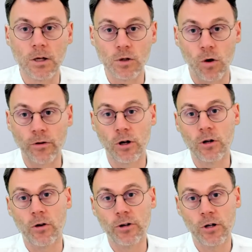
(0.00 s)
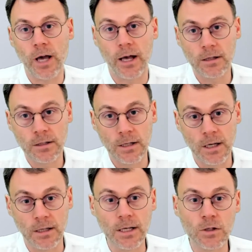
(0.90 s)
So on the other hand,
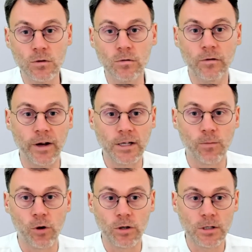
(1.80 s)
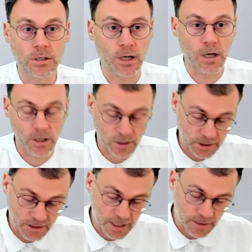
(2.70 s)
these two fixed points are
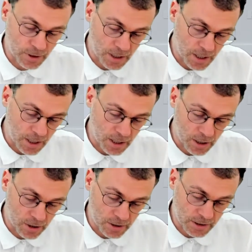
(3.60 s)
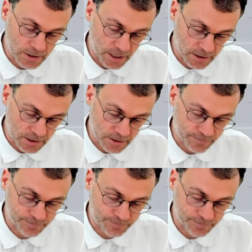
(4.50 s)
stable, are sinks.